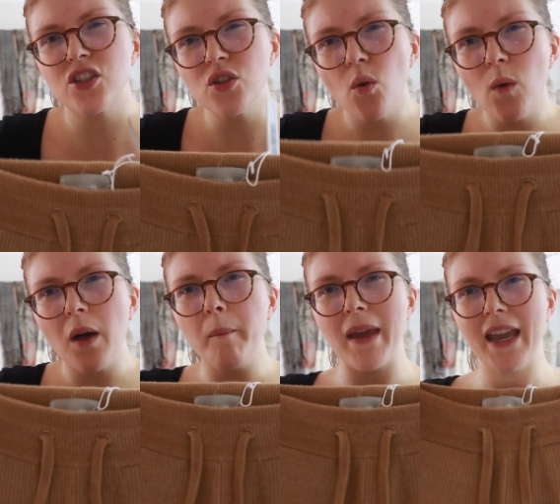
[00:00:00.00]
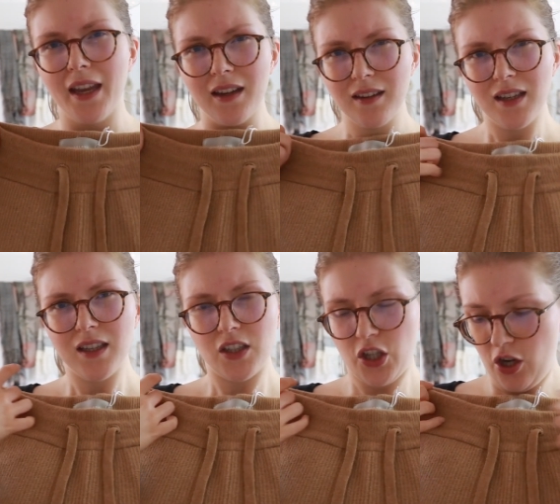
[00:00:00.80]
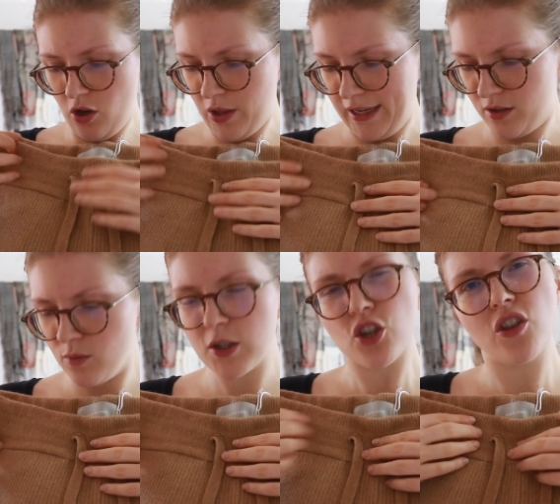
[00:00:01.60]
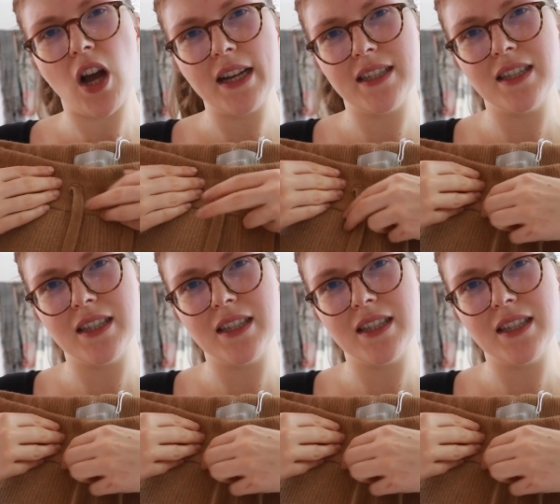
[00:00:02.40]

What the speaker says: so well made, you know, like so much thought and